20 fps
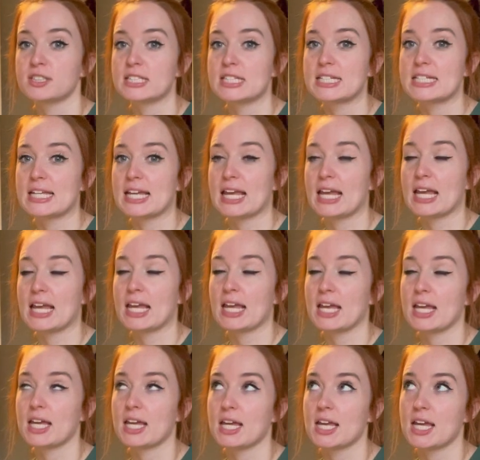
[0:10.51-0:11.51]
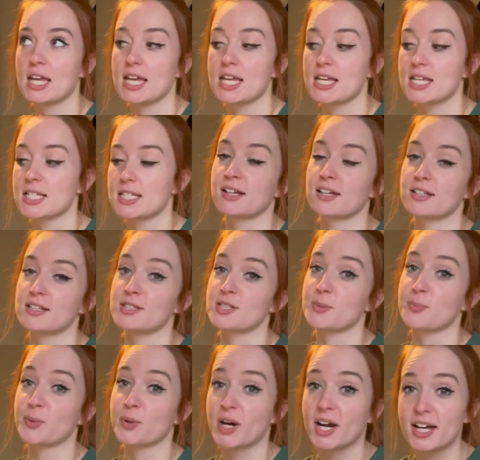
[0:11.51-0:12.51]
Today is a
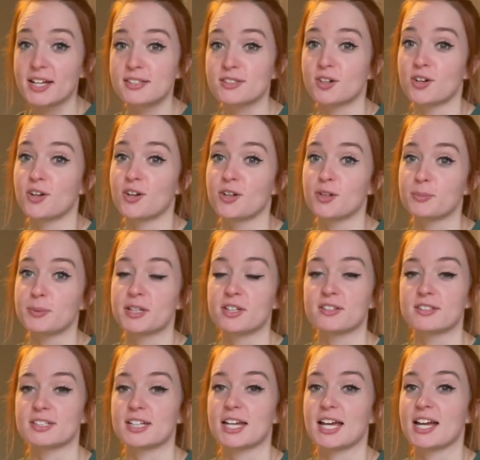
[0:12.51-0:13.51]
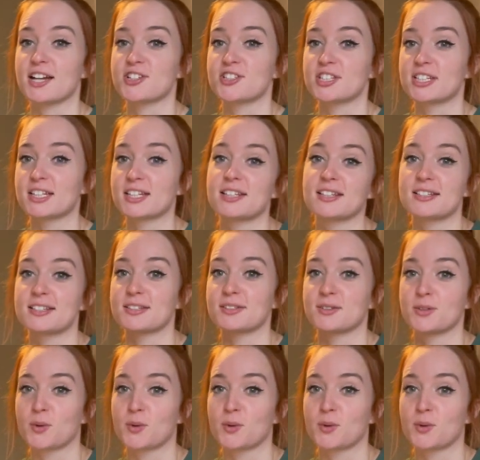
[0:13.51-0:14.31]
surprise haul because I actually didn't